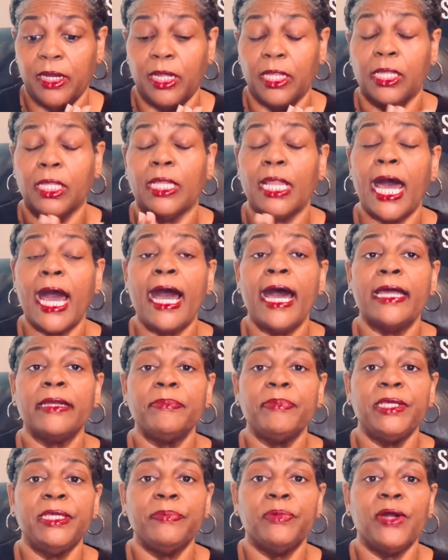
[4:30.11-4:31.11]
A lot
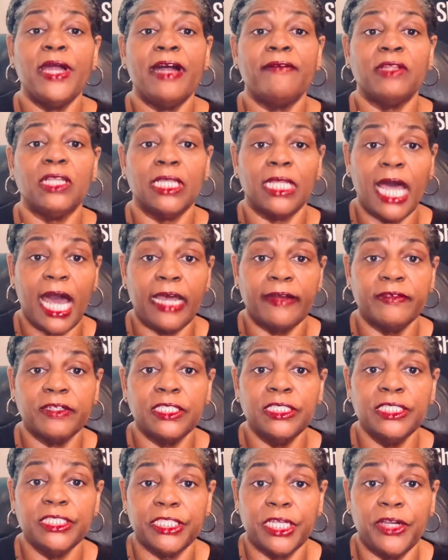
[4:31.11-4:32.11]
of people have a lot of
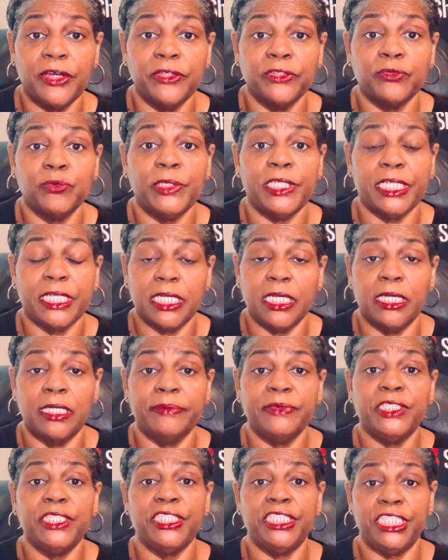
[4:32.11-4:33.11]
concerns when it
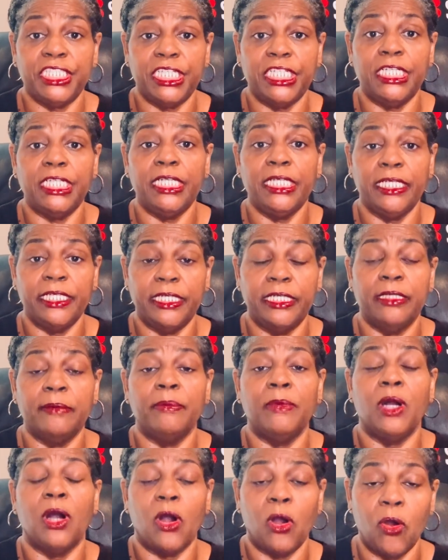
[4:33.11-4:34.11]
comes to
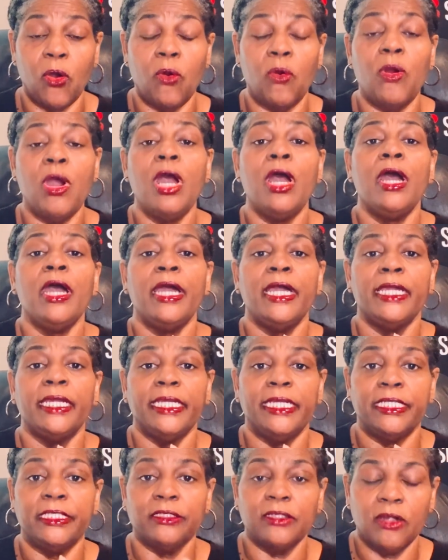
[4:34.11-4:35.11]
GMO
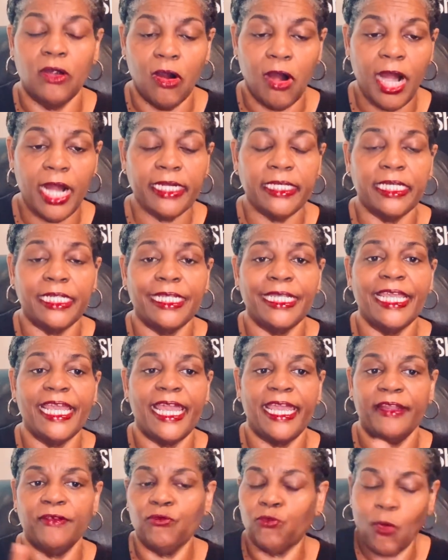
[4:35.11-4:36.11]
in gardening,
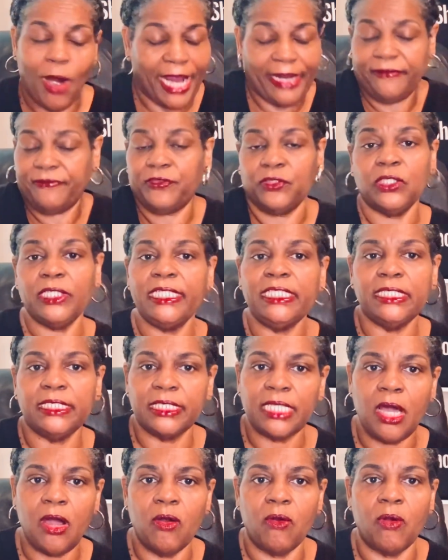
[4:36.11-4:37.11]
and rightfully
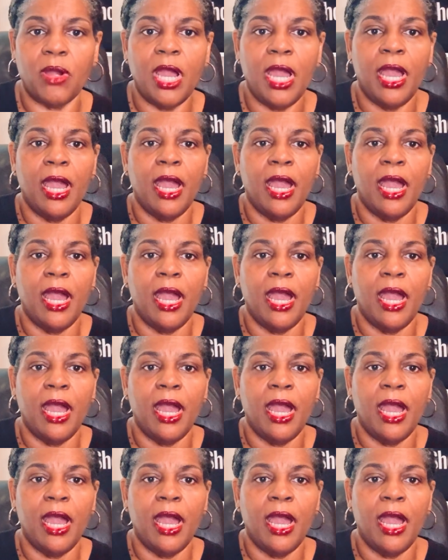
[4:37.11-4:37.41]
so.